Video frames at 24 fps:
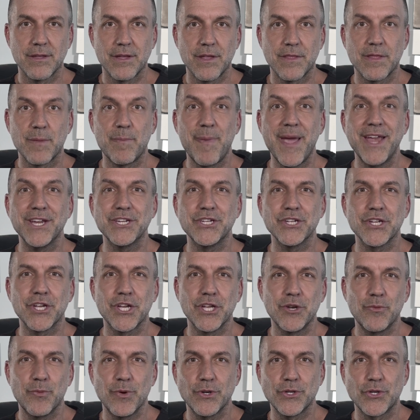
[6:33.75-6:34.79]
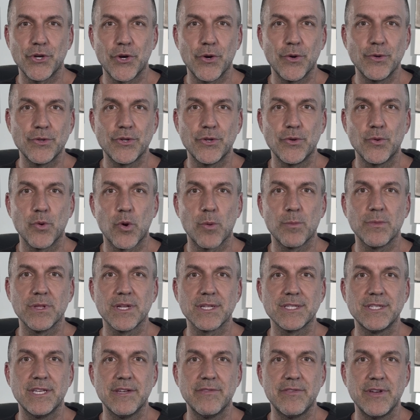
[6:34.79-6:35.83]
The patient can return to normal
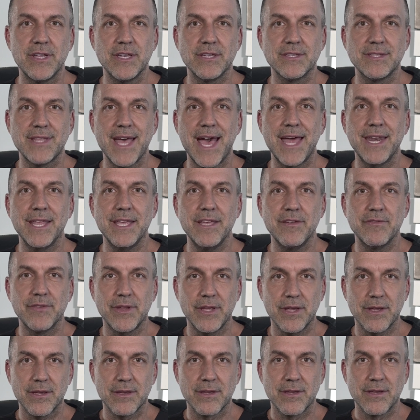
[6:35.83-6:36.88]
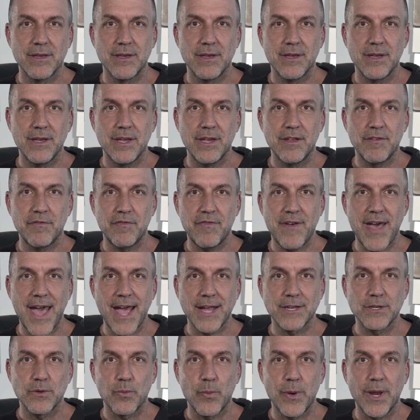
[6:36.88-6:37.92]
activities that evening. In
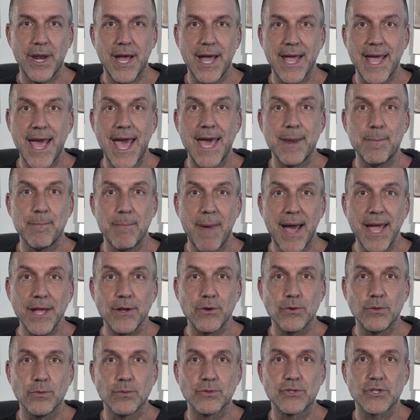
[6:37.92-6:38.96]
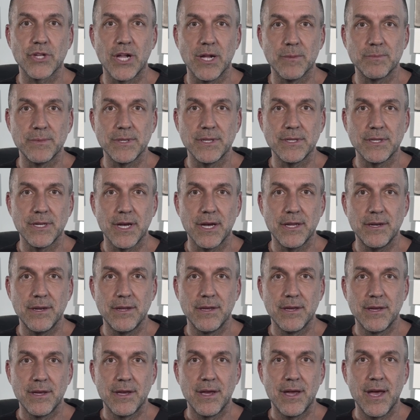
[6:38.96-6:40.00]
fact, when I had my Cool Sculpting done,
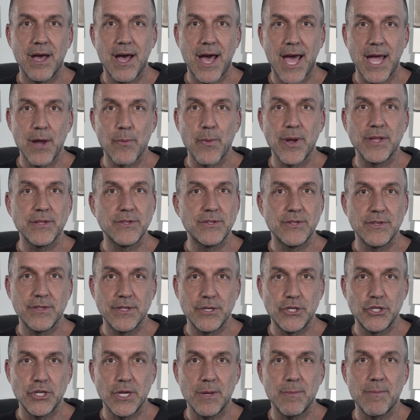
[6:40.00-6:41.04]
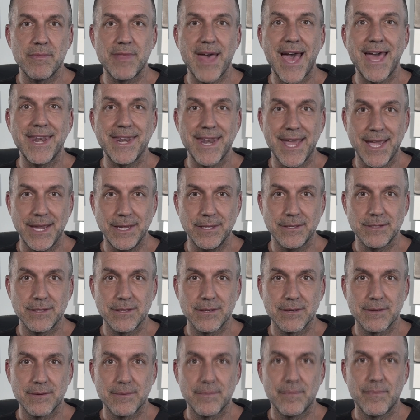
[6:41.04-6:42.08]
I went to the gym that night.
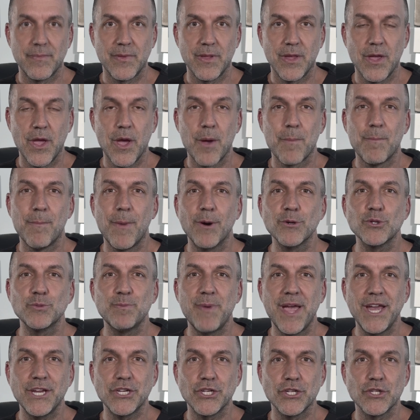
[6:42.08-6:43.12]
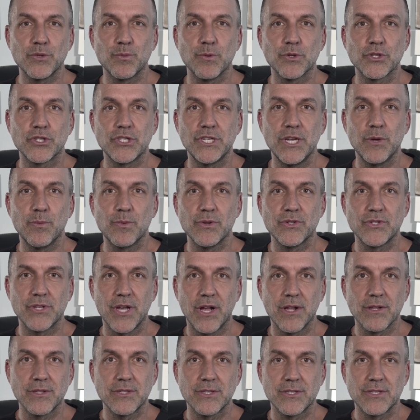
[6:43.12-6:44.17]
Most patients will see
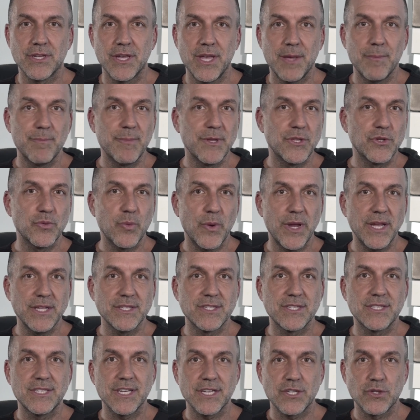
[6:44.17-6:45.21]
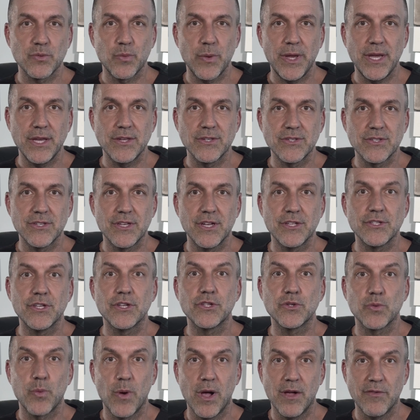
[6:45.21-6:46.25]
results between 6 weeks
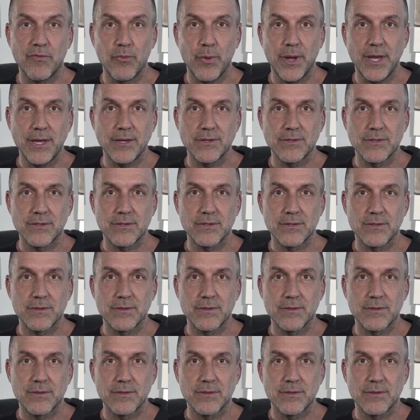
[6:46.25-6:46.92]
to 12 weeks.